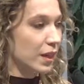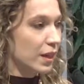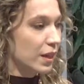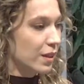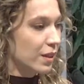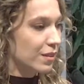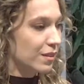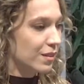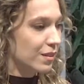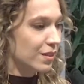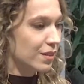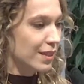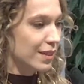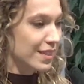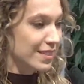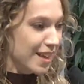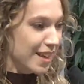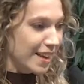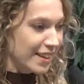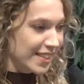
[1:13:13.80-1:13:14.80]

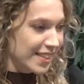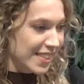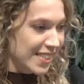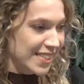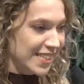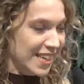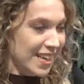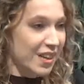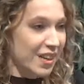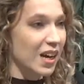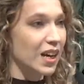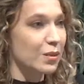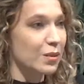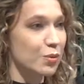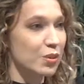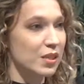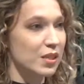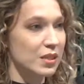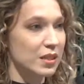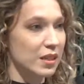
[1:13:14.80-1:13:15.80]
And I can say I
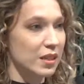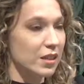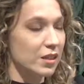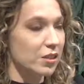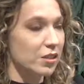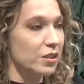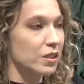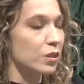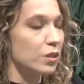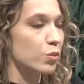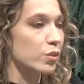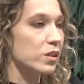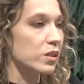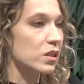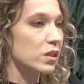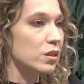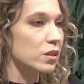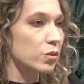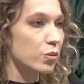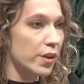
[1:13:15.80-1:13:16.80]
was there, it was
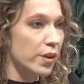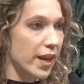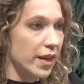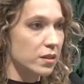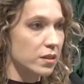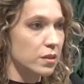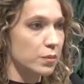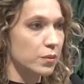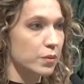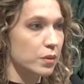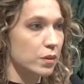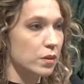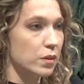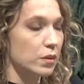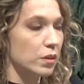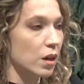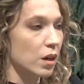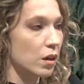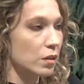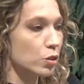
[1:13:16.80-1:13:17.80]
incredible.
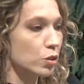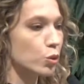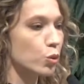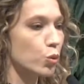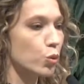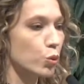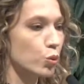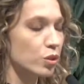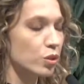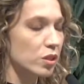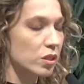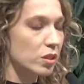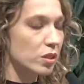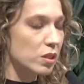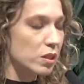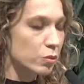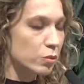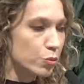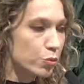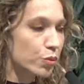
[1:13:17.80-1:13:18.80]
You could
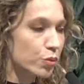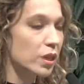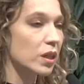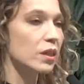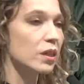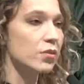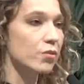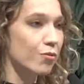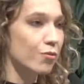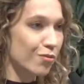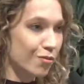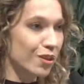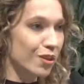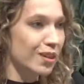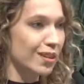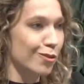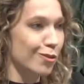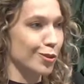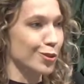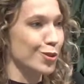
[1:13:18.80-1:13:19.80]
really
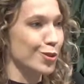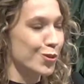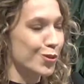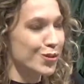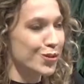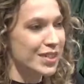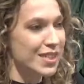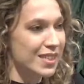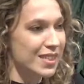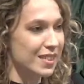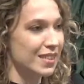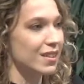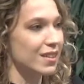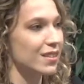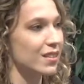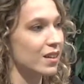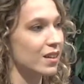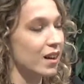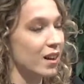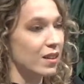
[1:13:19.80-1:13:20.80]
feel on your
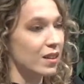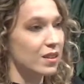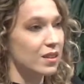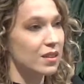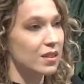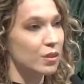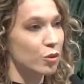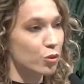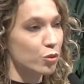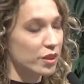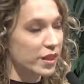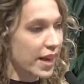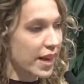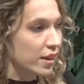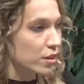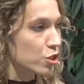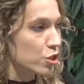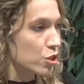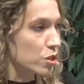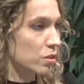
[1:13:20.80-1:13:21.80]
skin the
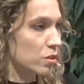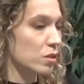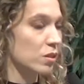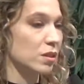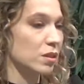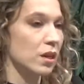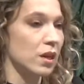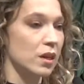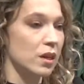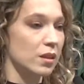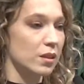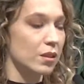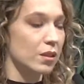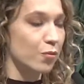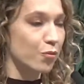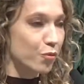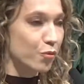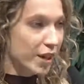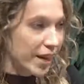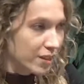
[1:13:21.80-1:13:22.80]
connection, the
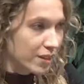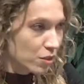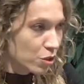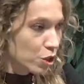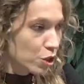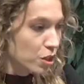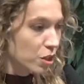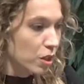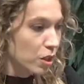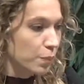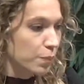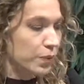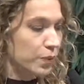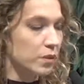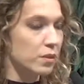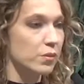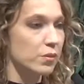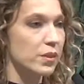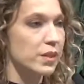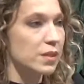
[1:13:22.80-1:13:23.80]
friendship,
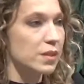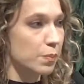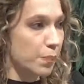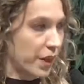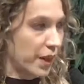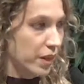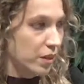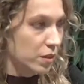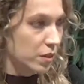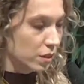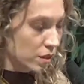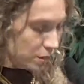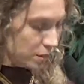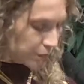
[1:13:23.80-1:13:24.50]
the respect.